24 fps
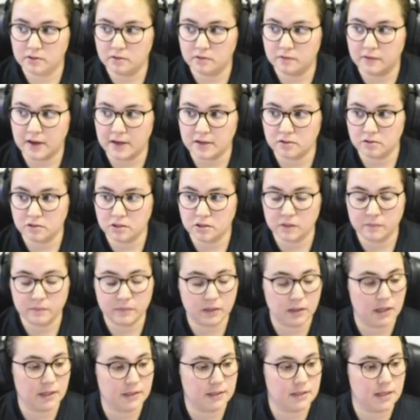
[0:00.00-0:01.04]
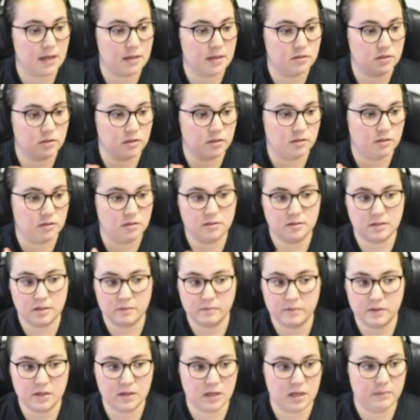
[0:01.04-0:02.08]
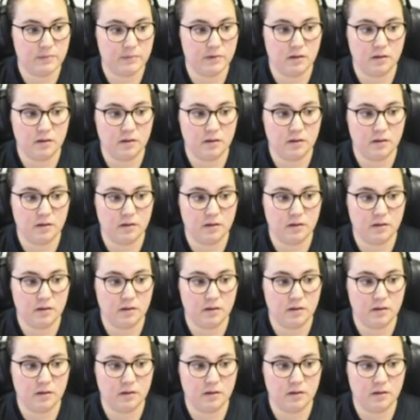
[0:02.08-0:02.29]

fast or something like that, just send me an email.